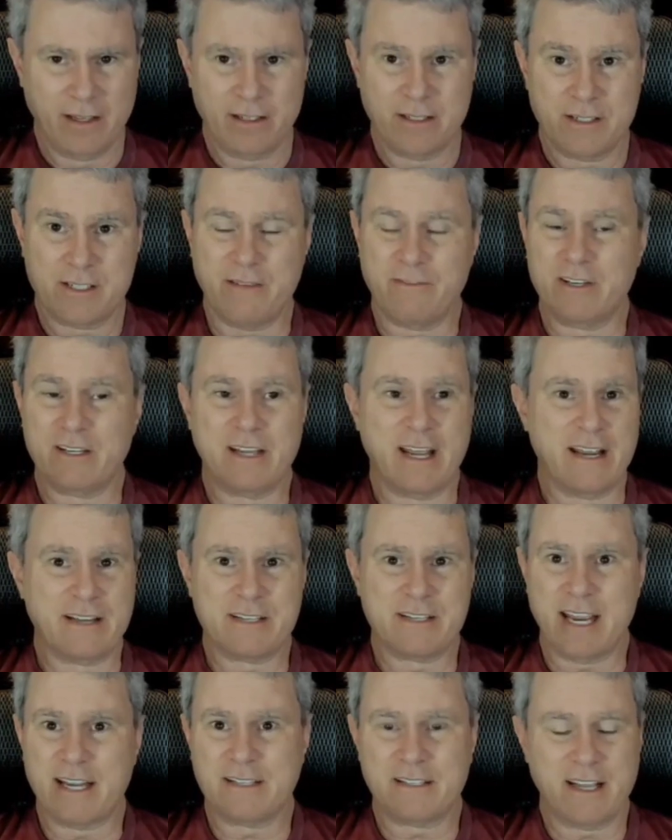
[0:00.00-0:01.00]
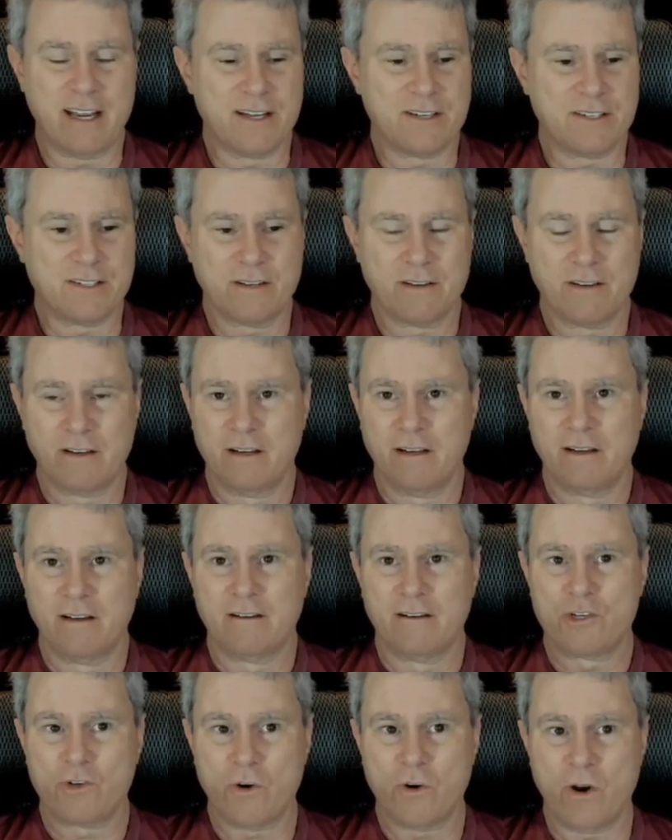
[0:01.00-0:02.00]
7 days, 8 days,
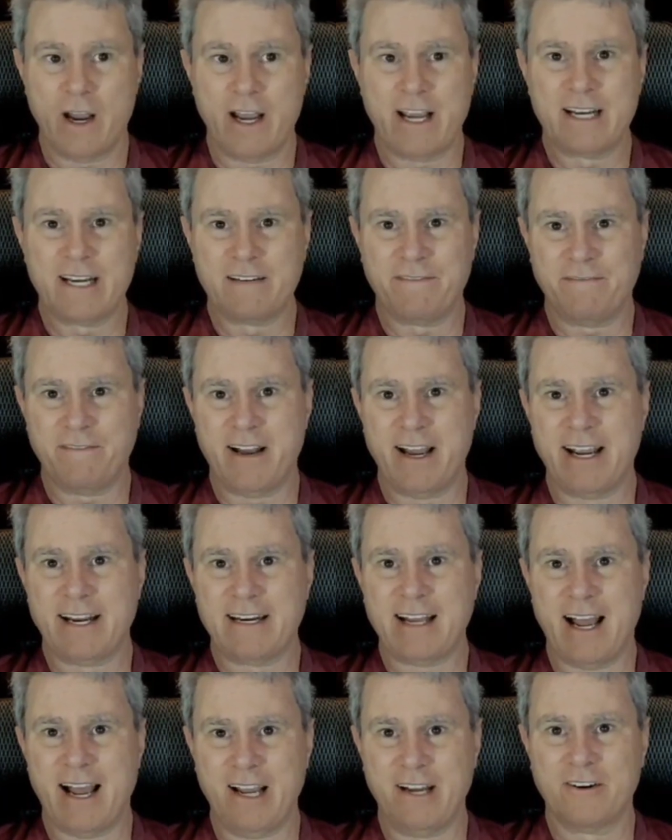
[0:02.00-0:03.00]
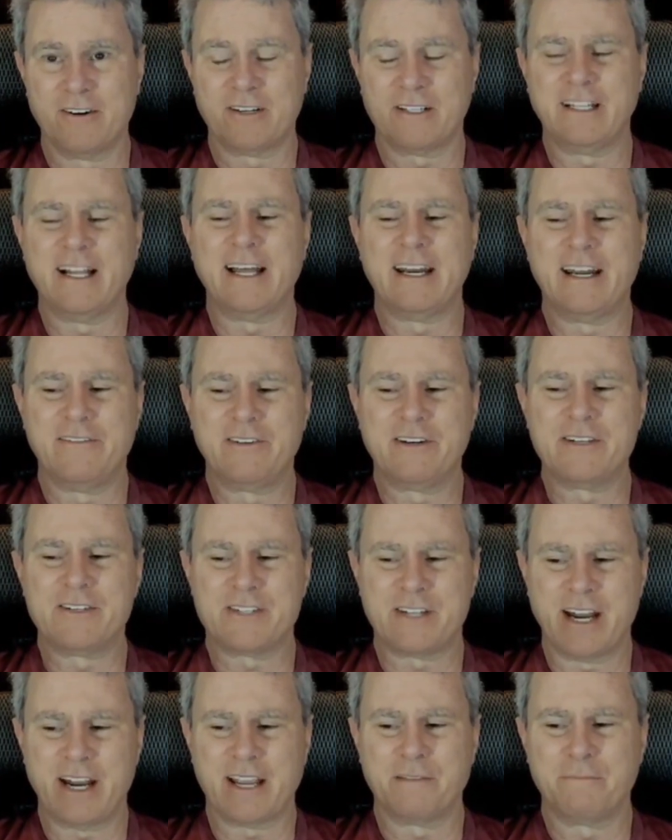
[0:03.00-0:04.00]
trying to find ironclad
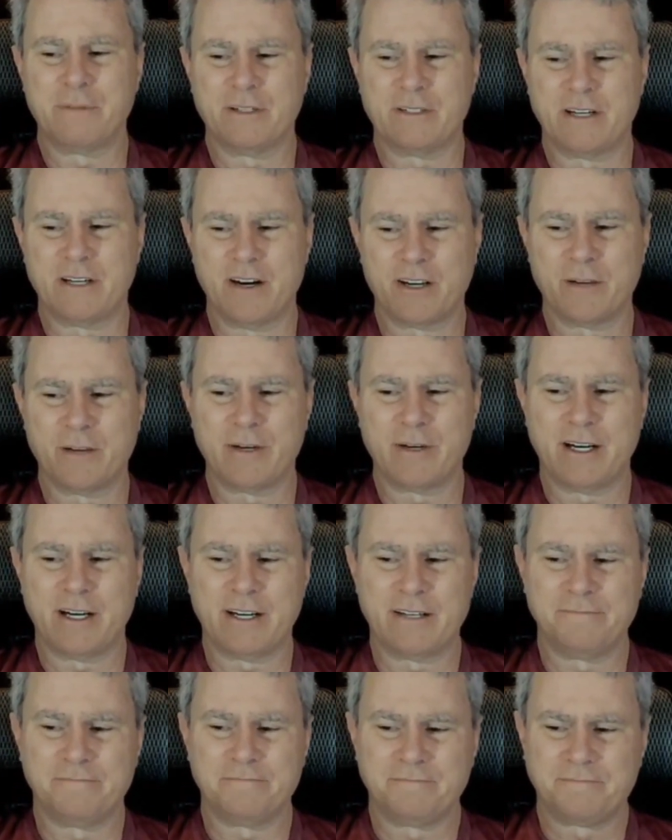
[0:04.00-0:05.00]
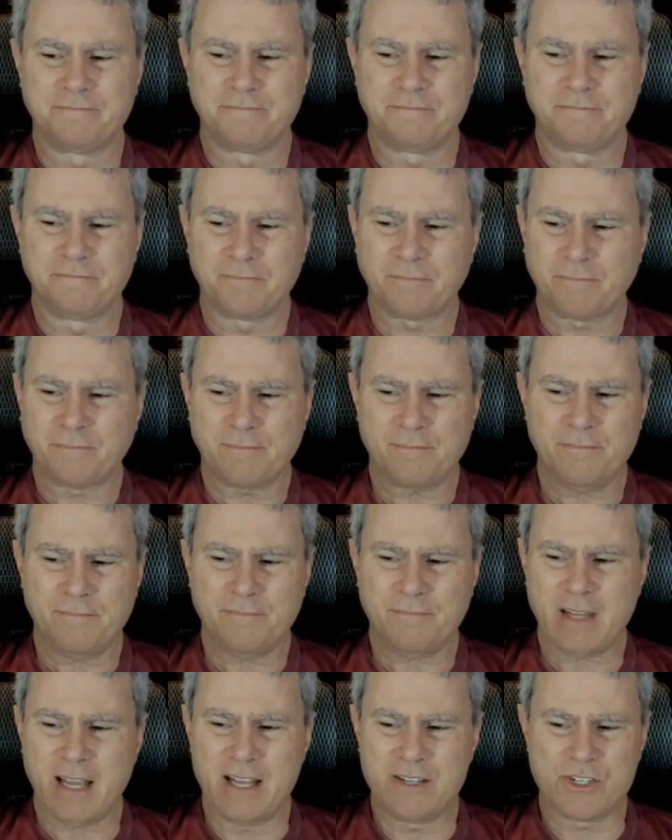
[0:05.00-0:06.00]
evidence that I can build an argument on,
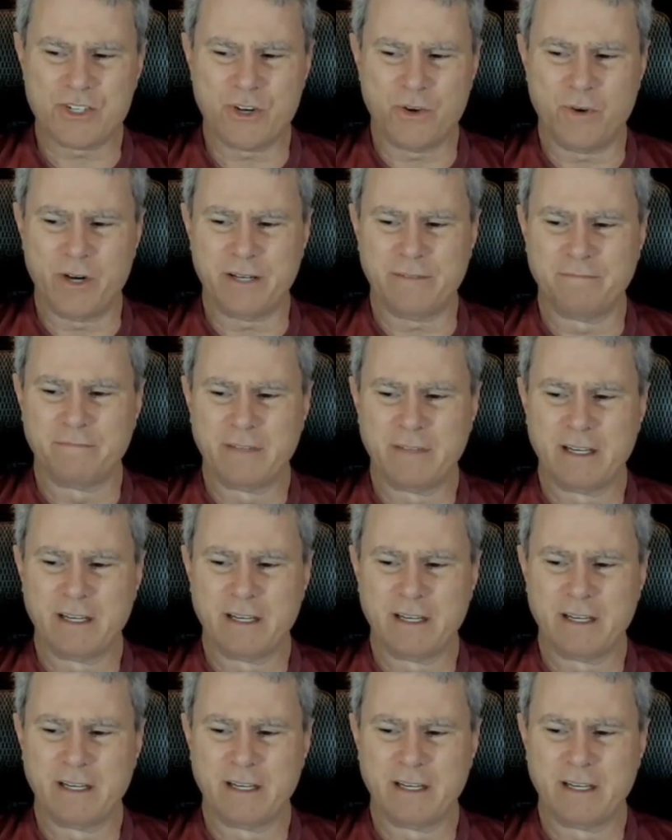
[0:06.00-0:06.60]
and so on.